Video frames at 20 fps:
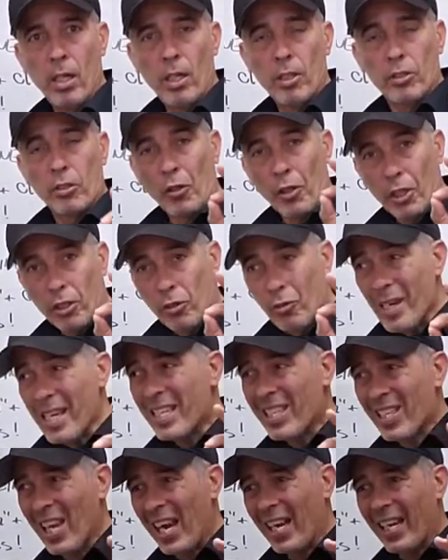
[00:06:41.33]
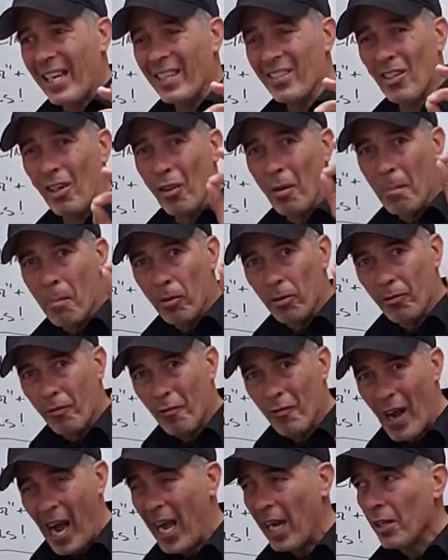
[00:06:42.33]
So the 3 seconds are the most
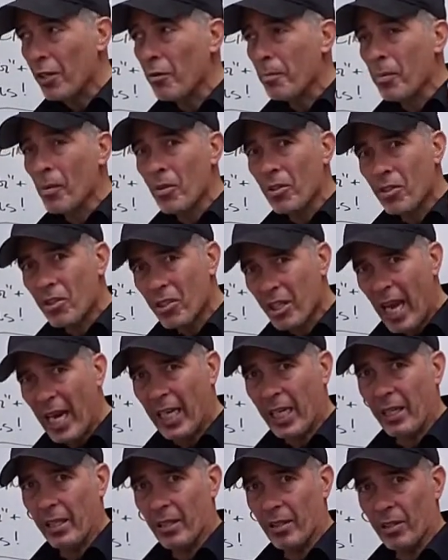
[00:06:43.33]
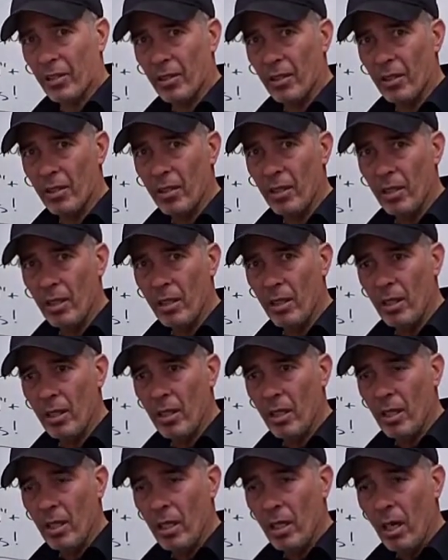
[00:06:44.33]
valuable seconds
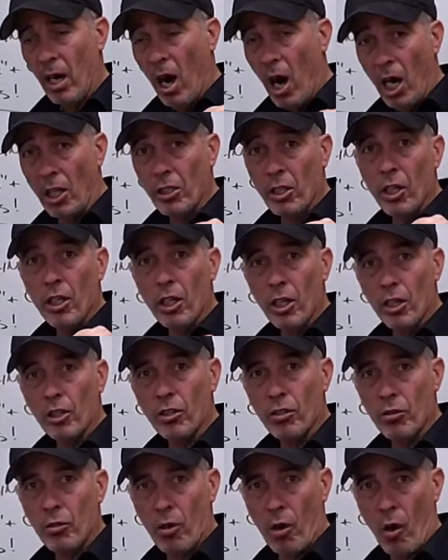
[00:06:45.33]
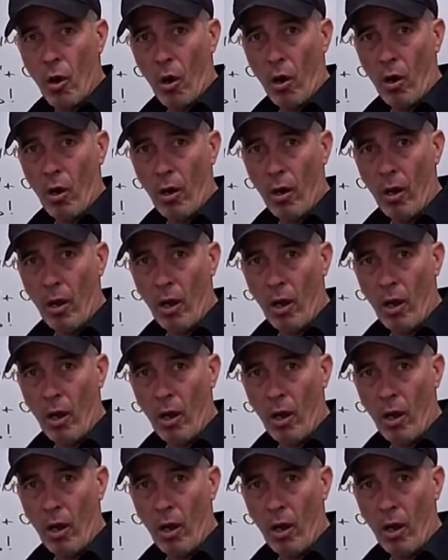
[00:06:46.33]
on the initial call.